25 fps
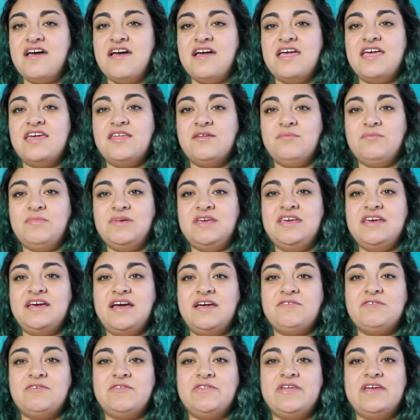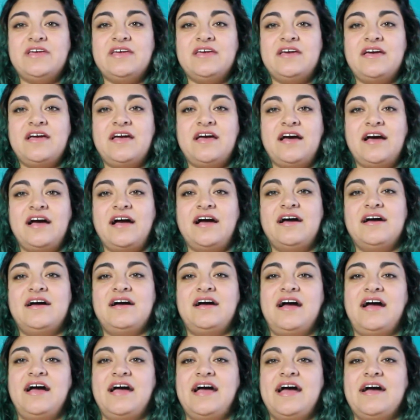in me, I feel like
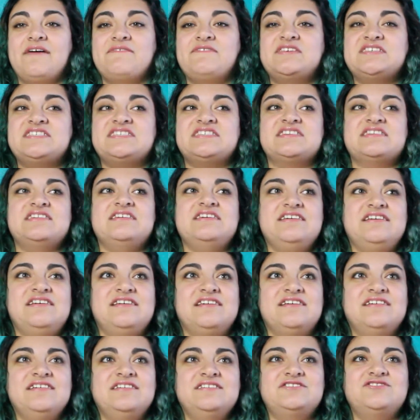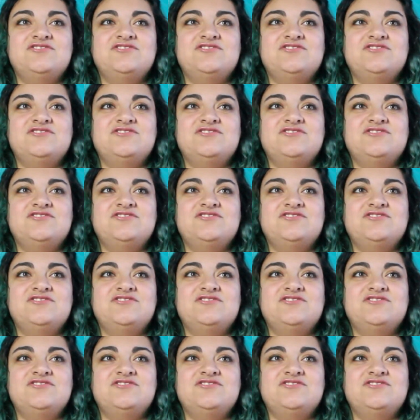I have this need